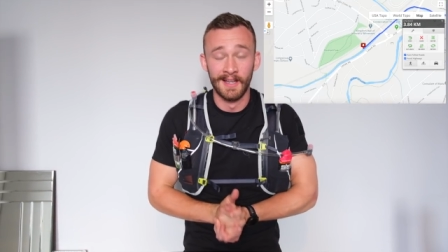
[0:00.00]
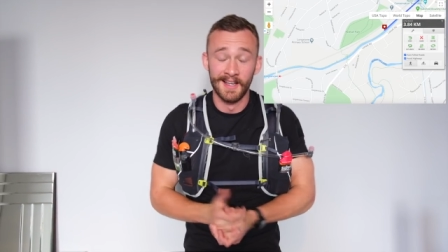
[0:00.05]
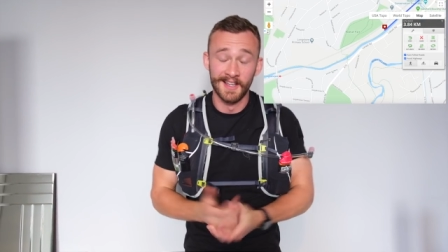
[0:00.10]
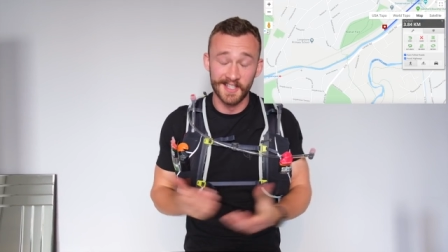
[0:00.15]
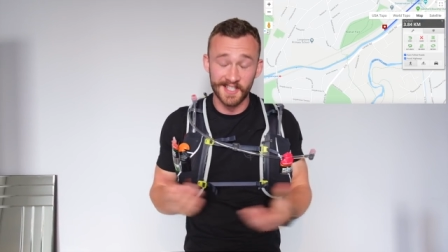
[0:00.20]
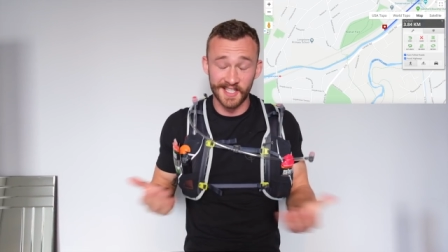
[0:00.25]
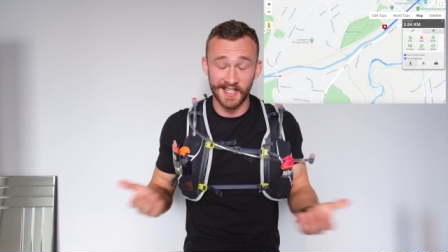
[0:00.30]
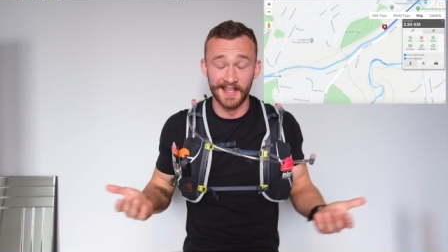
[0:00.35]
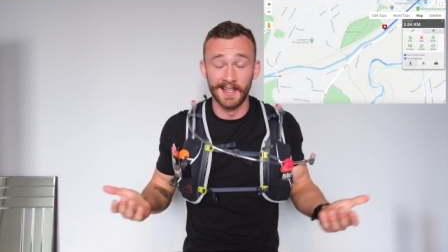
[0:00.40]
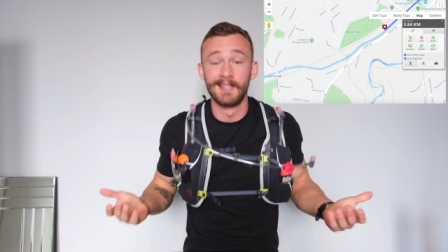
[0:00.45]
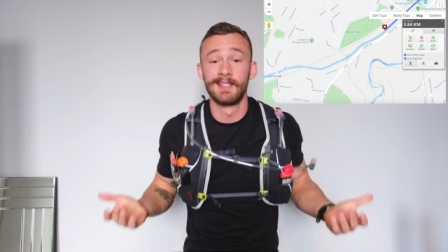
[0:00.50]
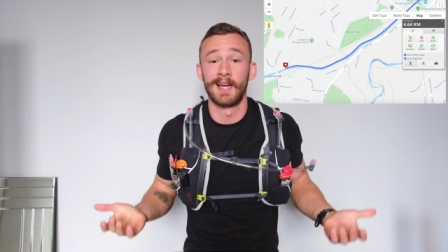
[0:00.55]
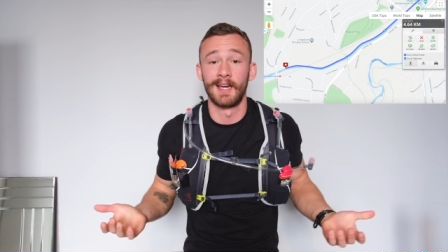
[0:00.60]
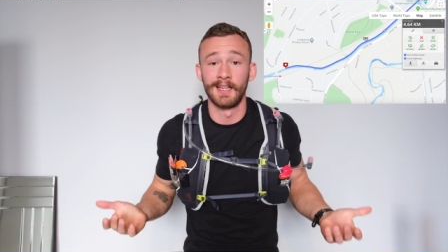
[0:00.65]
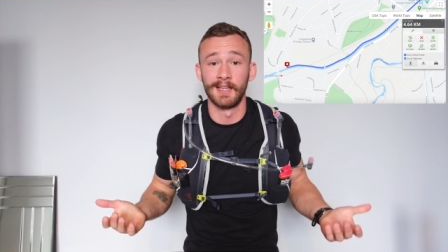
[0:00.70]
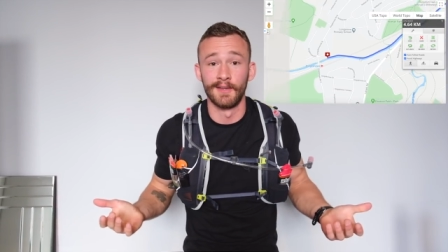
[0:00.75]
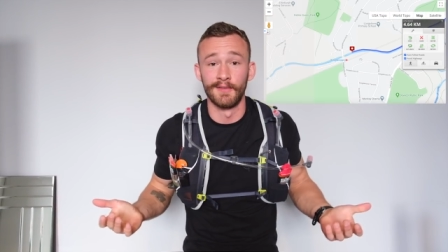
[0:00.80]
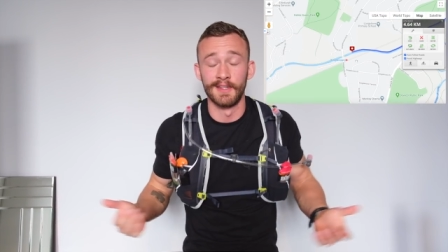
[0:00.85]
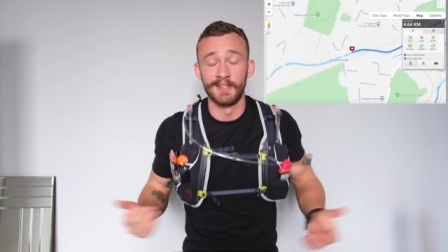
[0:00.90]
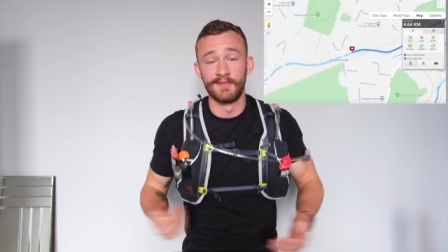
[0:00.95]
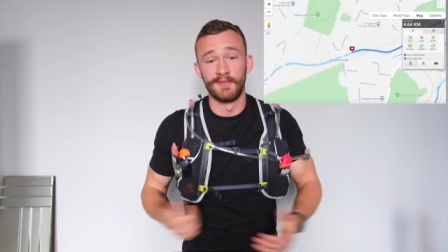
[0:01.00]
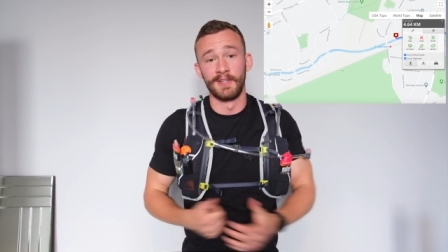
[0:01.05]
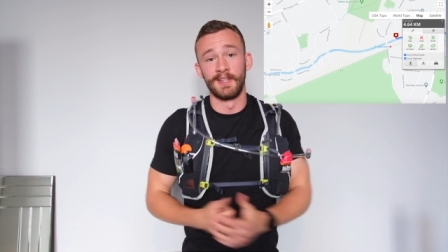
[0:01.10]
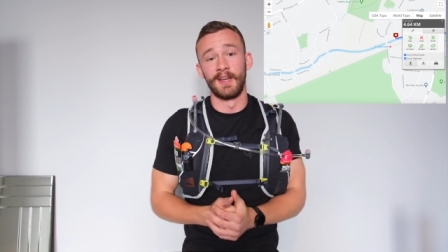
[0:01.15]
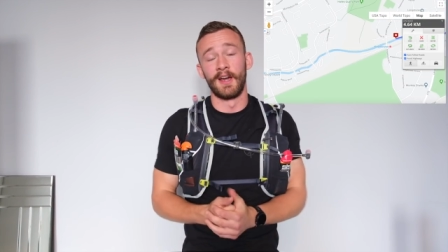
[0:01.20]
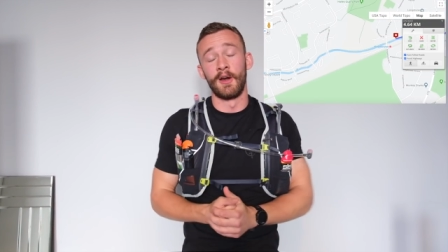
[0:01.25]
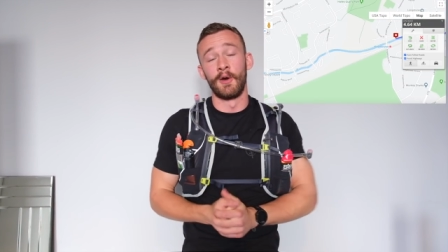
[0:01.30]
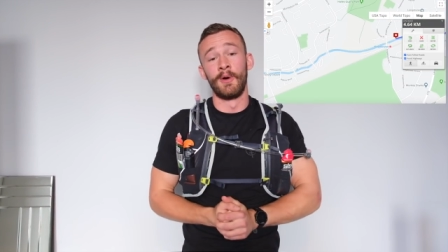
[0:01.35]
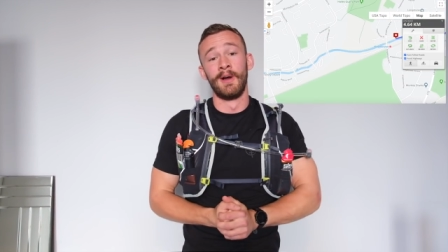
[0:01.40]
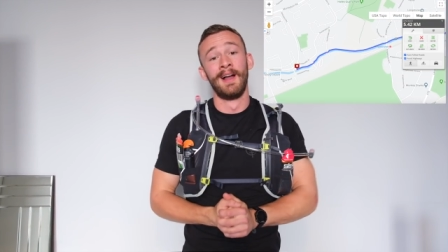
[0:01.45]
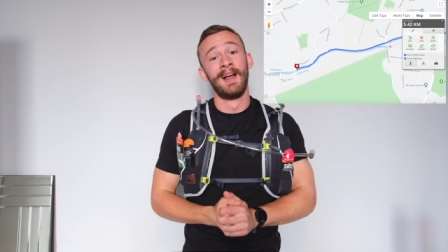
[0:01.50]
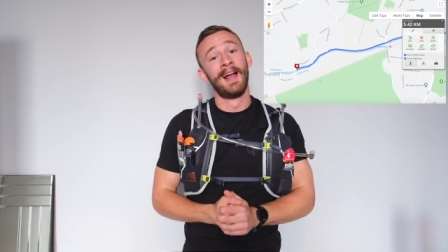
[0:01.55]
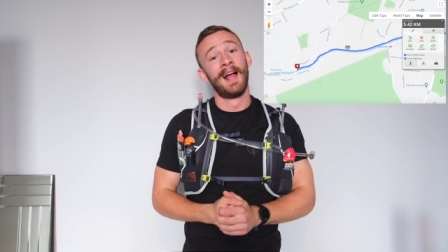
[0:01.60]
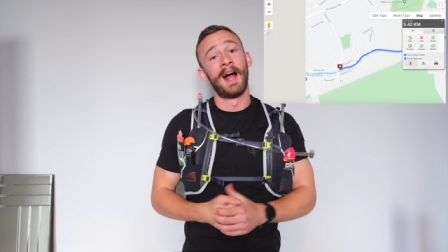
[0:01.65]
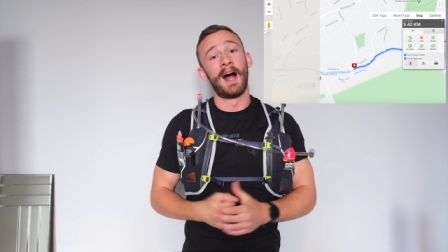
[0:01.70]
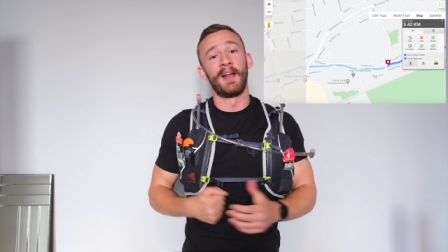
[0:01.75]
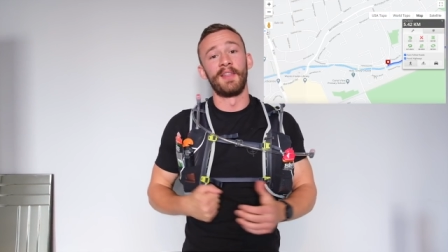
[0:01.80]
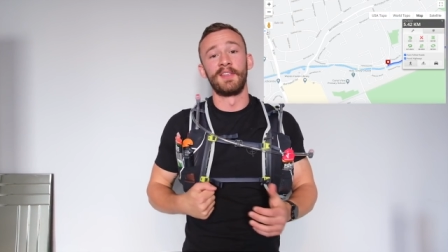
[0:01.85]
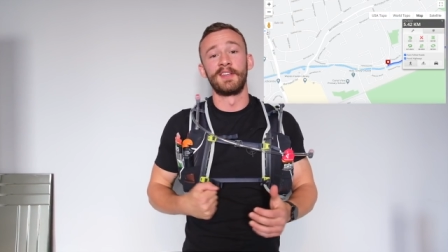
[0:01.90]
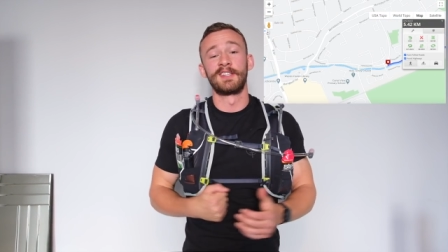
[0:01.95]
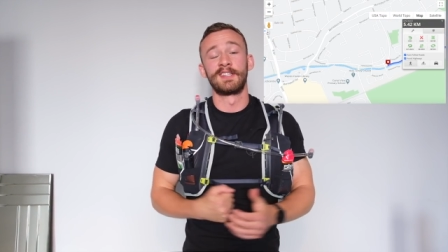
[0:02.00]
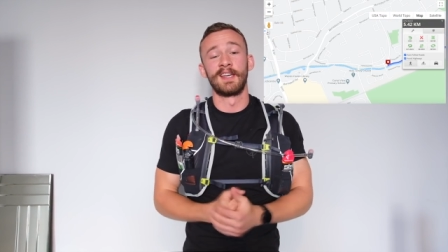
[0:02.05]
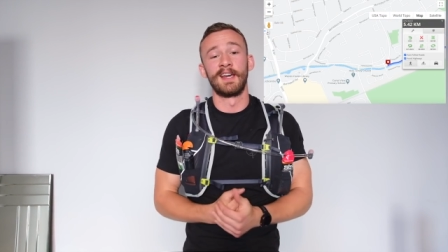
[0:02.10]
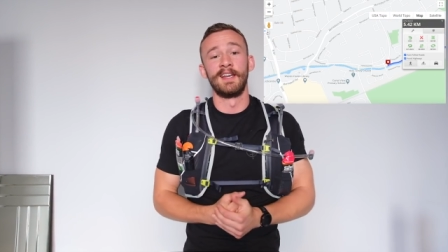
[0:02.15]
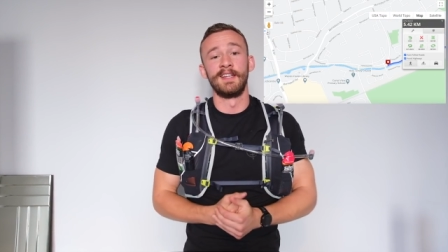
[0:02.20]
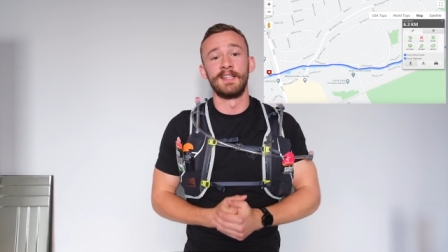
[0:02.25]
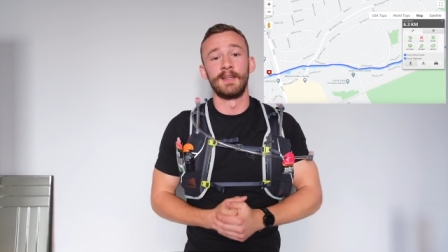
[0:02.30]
seen the title of this video at this stage,